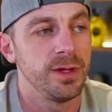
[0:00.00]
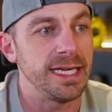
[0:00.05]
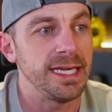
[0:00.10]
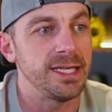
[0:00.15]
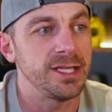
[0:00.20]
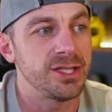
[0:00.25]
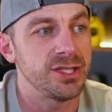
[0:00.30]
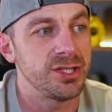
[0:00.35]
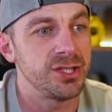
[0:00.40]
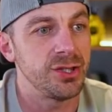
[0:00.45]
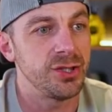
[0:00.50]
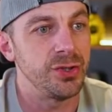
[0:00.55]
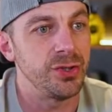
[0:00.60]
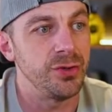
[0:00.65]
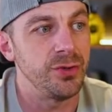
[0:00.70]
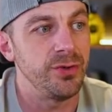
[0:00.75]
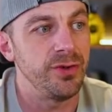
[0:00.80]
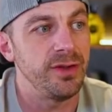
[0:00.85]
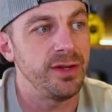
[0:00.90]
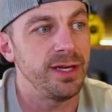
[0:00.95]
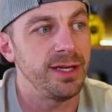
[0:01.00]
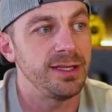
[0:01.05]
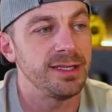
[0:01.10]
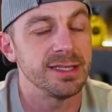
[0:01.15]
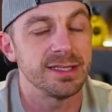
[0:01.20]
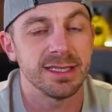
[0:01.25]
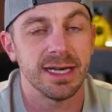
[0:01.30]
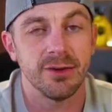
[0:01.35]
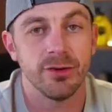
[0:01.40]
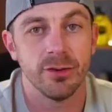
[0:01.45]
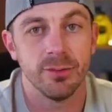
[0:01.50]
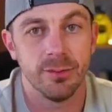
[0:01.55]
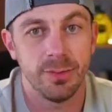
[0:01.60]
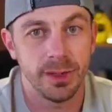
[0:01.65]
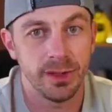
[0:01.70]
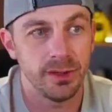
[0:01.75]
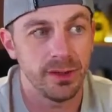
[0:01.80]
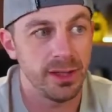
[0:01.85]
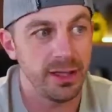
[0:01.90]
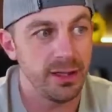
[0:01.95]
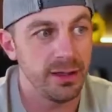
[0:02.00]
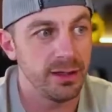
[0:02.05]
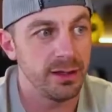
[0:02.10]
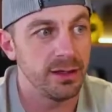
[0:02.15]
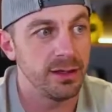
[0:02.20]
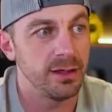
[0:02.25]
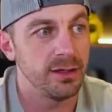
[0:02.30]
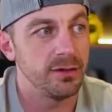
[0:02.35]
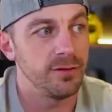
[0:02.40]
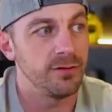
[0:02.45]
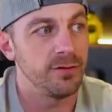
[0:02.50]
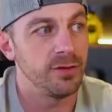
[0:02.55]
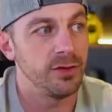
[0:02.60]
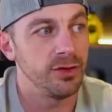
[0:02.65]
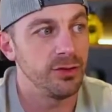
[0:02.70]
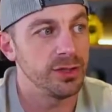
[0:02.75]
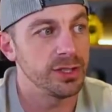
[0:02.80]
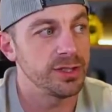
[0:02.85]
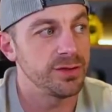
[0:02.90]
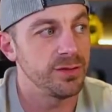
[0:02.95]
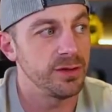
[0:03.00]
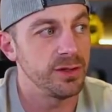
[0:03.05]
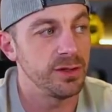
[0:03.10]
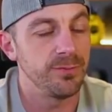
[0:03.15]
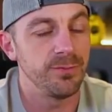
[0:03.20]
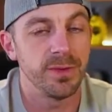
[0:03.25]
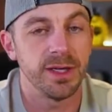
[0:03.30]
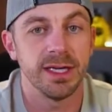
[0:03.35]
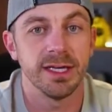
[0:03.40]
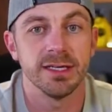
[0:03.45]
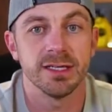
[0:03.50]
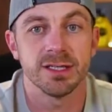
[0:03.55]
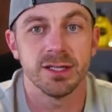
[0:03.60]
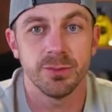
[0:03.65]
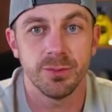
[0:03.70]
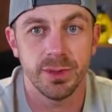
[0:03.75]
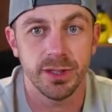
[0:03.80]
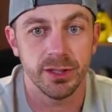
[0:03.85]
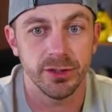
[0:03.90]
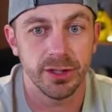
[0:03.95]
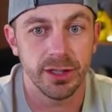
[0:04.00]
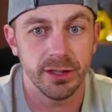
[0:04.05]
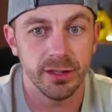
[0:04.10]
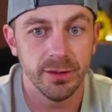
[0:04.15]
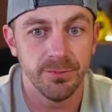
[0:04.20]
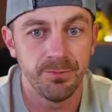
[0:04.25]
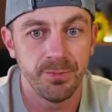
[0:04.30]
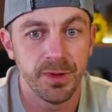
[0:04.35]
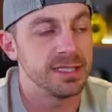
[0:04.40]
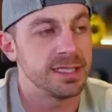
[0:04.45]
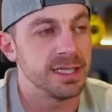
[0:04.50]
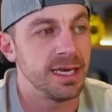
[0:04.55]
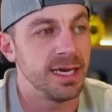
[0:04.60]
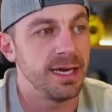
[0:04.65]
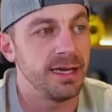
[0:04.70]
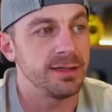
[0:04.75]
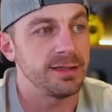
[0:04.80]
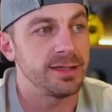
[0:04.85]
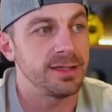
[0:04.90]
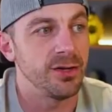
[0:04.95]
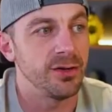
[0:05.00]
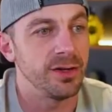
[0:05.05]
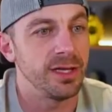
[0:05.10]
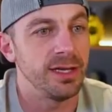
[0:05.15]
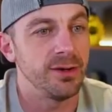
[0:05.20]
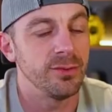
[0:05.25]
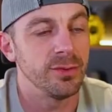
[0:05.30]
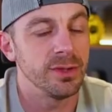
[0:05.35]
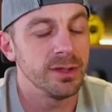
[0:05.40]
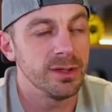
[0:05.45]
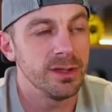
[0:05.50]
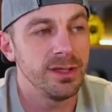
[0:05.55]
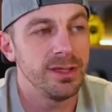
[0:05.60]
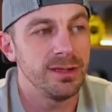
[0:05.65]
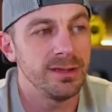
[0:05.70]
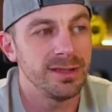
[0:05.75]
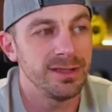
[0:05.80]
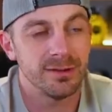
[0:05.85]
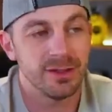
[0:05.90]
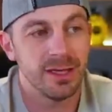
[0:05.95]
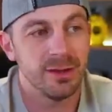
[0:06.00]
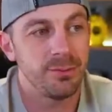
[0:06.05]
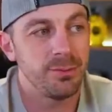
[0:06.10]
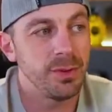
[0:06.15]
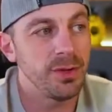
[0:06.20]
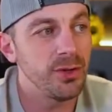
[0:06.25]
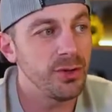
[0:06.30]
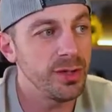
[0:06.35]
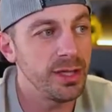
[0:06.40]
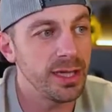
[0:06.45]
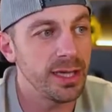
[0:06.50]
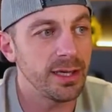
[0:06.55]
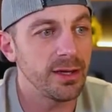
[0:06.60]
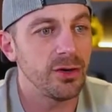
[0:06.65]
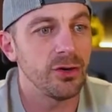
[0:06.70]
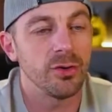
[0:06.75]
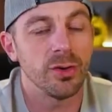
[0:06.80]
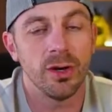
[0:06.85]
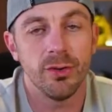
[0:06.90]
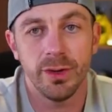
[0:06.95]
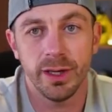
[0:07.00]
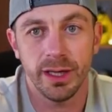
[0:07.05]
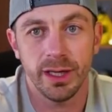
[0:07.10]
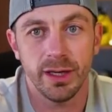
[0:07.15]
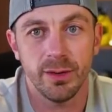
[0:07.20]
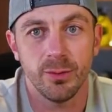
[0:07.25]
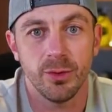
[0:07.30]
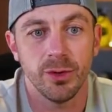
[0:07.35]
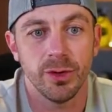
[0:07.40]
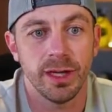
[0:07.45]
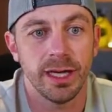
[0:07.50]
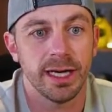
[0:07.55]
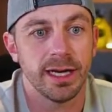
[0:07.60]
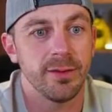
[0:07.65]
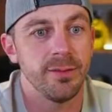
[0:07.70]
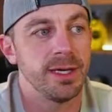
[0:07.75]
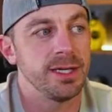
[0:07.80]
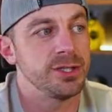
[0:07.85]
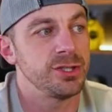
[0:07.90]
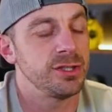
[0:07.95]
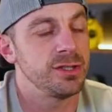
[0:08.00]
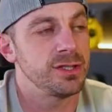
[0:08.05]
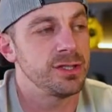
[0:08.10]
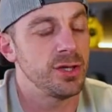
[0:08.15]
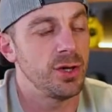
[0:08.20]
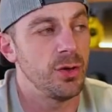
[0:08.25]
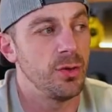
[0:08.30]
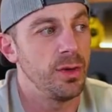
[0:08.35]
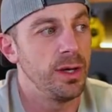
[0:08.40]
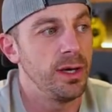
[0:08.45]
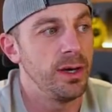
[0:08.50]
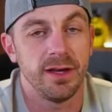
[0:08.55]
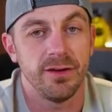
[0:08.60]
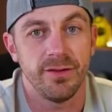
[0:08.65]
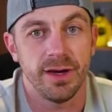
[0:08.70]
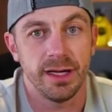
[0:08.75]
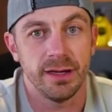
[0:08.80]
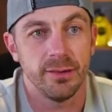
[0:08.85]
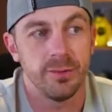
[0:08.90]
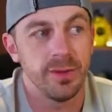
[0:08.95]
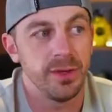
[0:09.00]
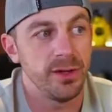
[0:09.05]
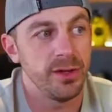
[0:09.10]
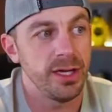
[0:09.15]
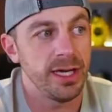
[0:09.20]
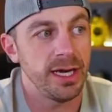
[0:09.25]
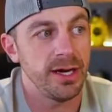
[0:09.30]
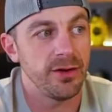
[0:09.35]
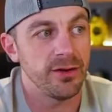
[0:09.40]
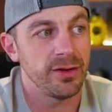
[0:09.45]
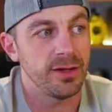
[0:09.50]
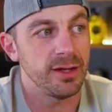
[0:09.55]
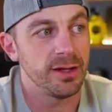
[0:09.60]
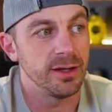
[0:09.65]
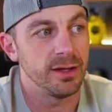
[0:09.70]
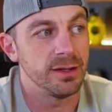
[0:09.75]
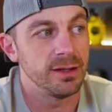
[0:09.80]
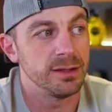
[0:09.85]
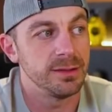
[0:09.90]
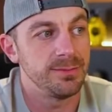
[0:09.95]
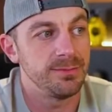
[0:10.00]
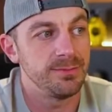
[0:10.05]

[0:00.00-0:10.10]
leads to the desirability of Louisville and Superior is that, you know, they're not building and growing anymore, like I mentioned. So the availability out there